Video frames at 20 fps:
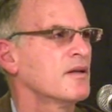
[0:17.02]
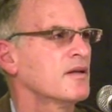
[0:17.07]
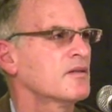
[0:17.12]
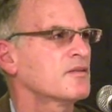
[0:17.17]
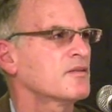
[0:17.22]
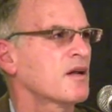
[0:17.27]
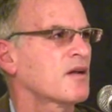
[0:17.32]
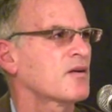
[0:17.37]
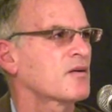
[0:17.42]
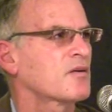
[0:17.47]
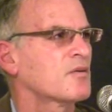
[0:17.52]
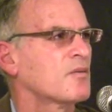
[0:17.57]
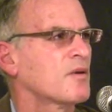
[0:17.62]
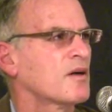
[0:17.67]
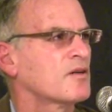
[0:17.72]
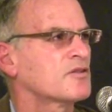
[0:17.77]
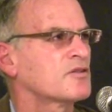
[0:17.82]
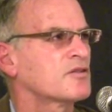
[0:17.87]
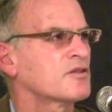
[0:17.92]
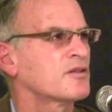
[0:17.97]
it's not a
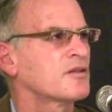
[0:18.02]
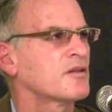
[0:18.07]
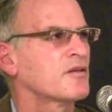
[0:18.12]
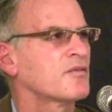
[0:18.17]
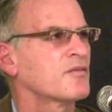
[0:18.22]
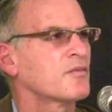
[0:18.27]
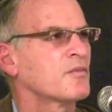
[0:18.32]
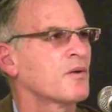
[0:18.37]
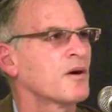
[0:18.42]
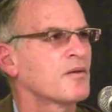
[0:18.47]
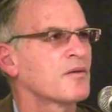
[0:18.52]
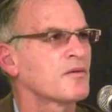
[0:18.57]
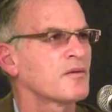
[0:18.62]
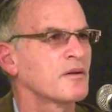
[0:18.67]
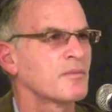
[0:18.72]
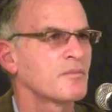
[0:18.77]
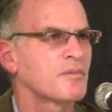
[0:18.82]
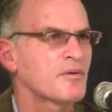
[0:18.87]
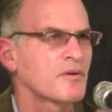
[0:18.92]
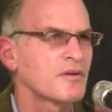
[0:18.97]
question of
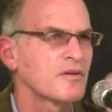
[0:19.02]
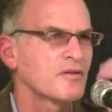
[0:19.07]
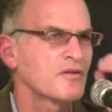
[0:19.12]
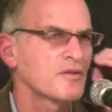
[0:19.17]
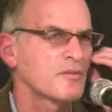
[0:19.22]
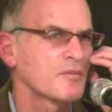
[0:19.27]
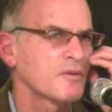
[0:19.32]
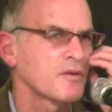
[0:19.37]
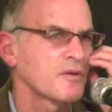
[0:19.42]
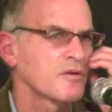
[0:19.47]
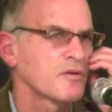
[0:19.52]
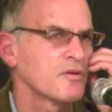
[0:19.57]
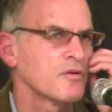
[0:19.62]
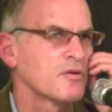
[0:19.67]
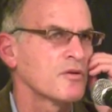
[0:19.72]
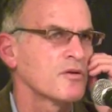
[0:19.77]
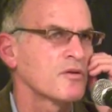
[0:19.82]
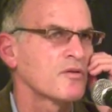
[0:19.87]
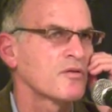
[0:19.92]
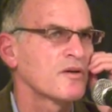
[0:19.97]
whether in principle
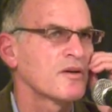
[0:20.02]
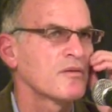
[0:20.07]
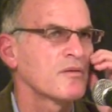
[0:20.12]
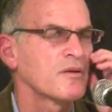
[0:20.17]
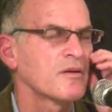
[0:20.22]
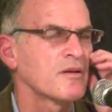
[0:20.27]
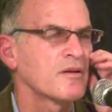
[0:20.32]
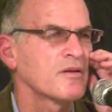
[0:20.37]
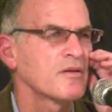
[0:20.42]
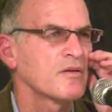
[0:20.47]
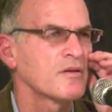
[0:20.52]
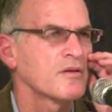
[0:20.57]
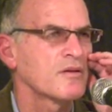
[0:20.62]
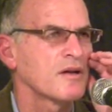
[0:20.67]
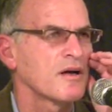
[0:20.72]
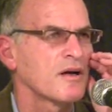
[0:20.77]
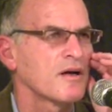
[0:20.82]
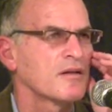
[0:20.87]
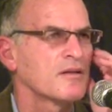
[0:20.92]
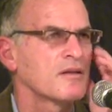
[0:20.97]
you agree with it or
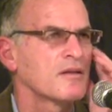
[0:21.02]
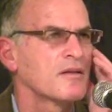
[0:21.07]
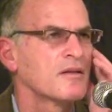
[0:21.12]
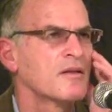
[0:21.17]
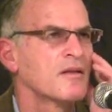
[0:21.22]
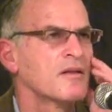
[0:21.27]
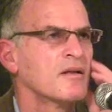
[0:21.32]
not.